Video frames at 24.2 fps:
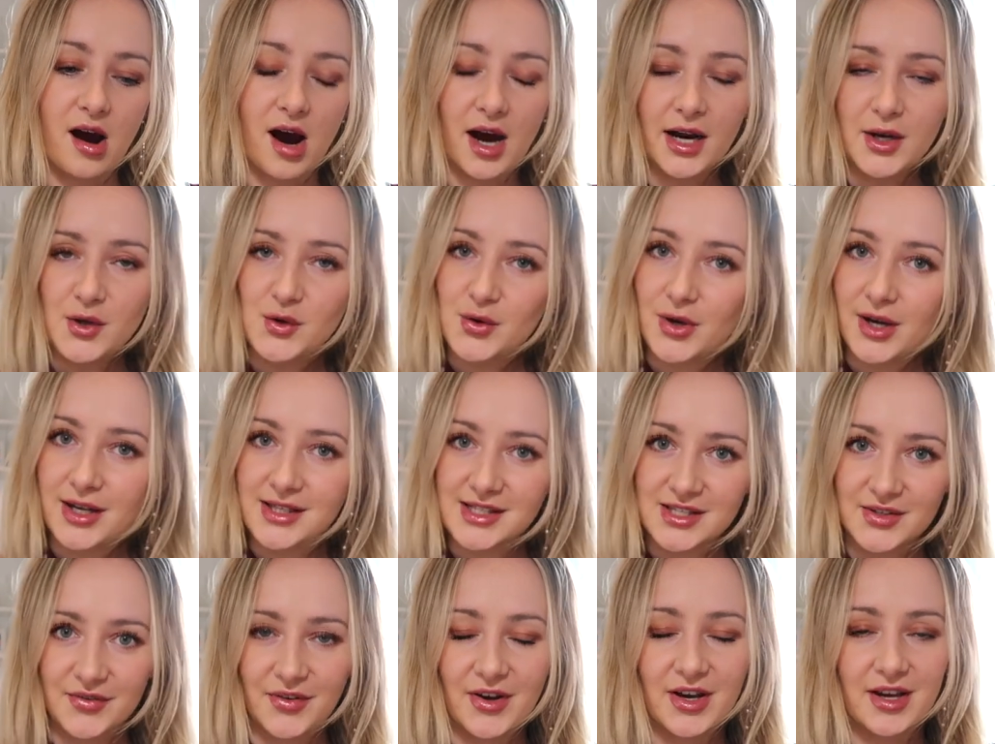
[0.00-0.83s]
I
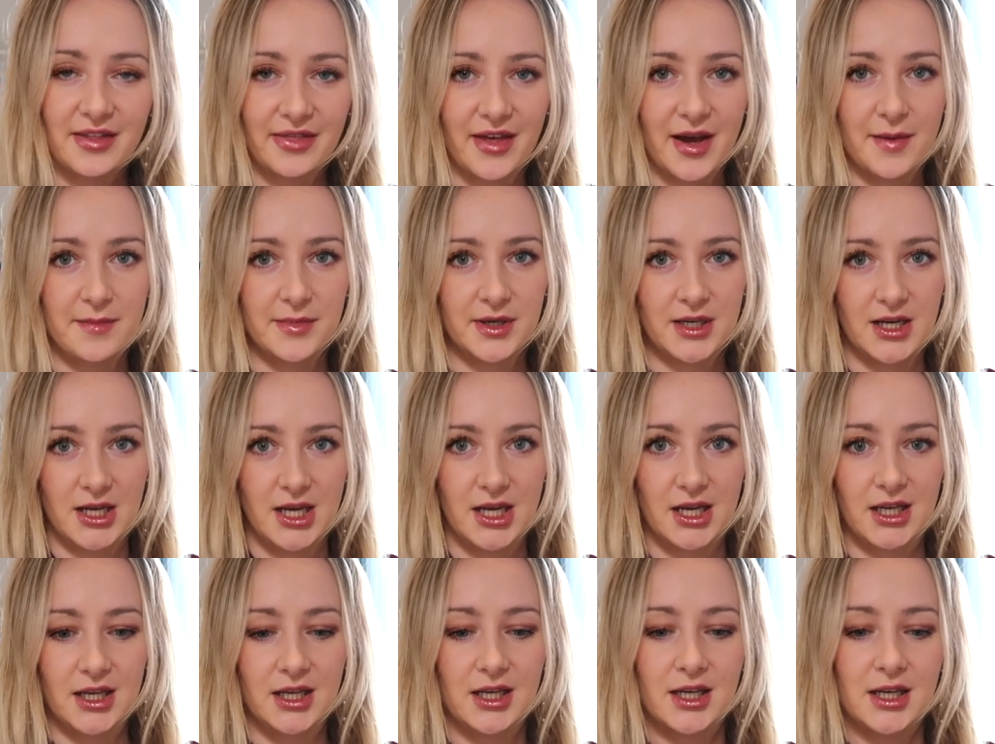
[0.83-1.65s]
transfer that
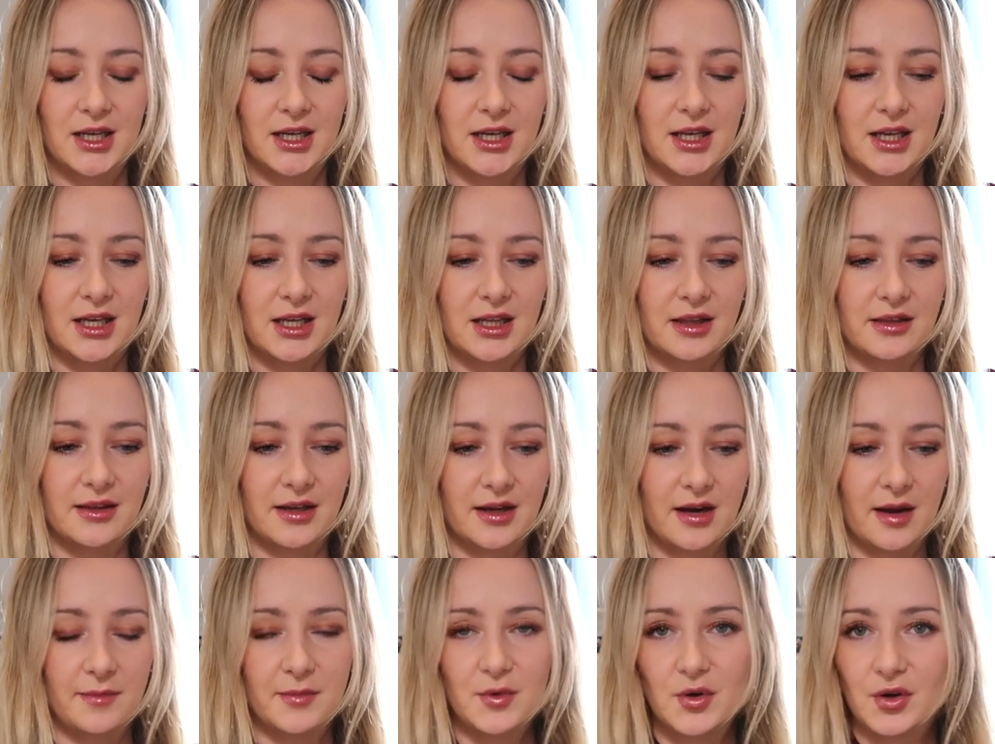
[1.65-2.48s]
money
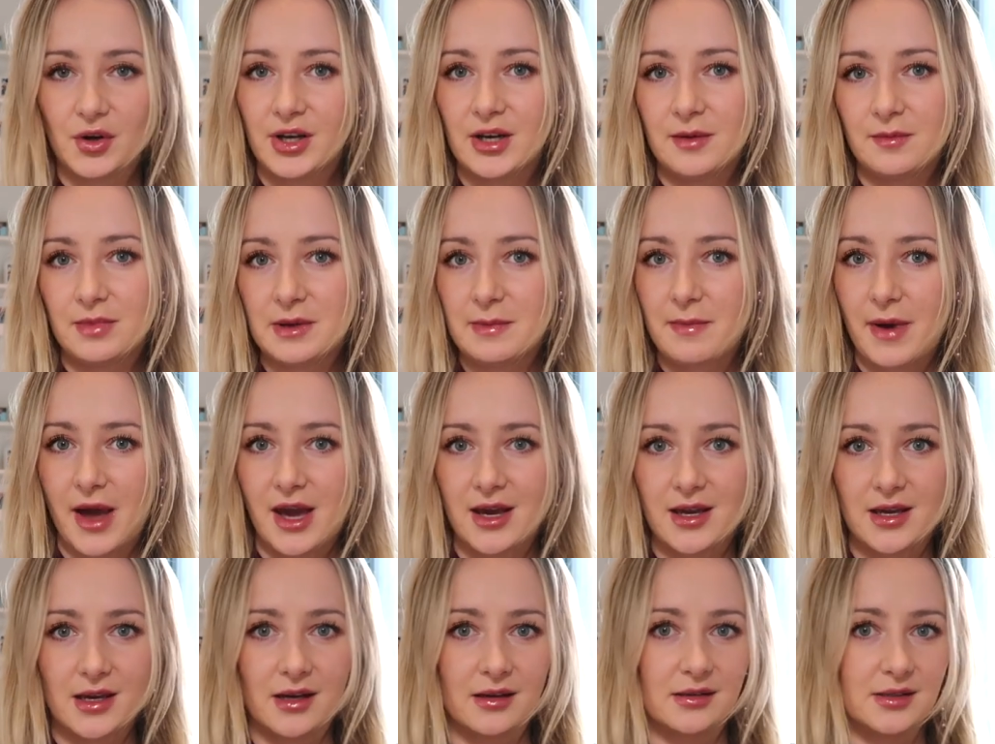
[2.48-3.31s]
that I'm not going to be
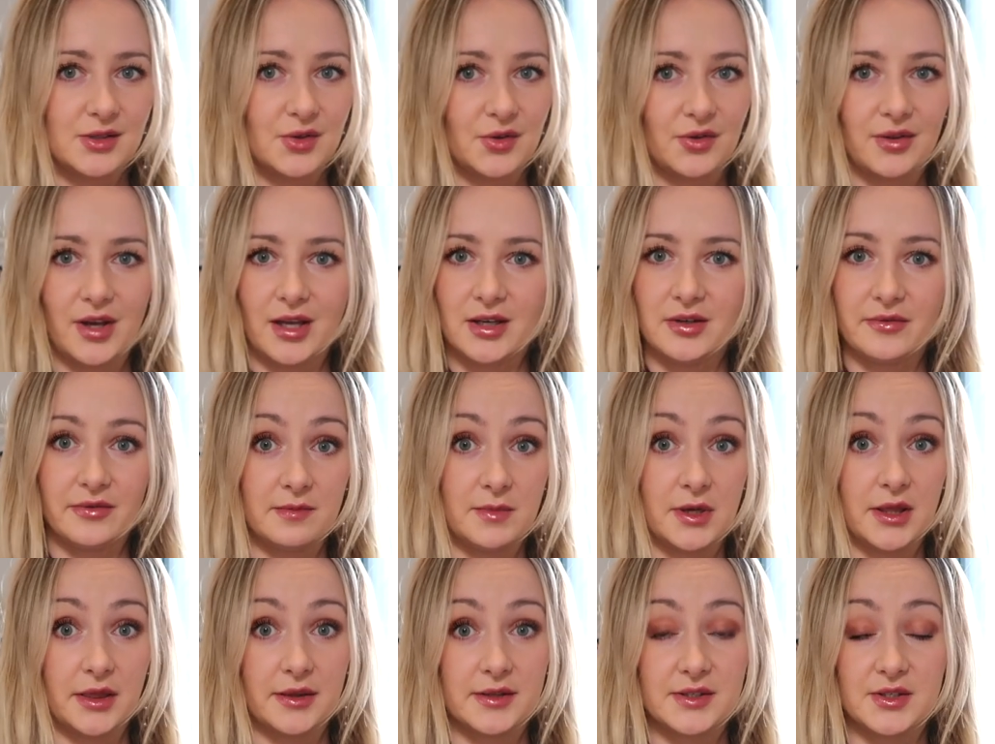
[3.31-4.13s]
paying until the end of the
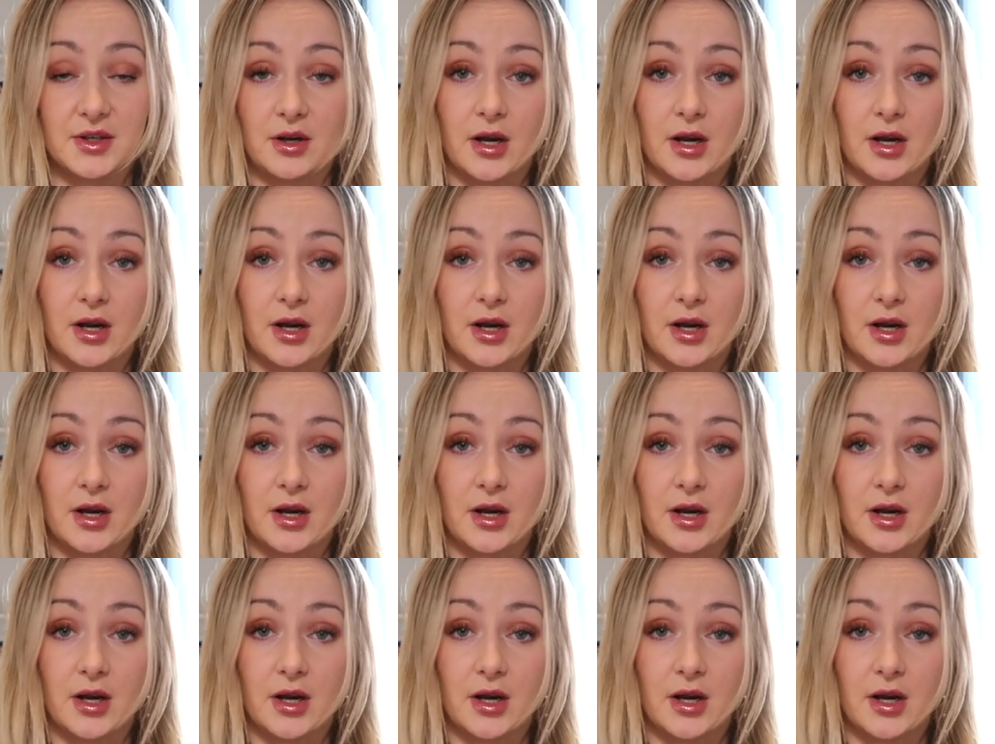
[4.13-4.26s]
month.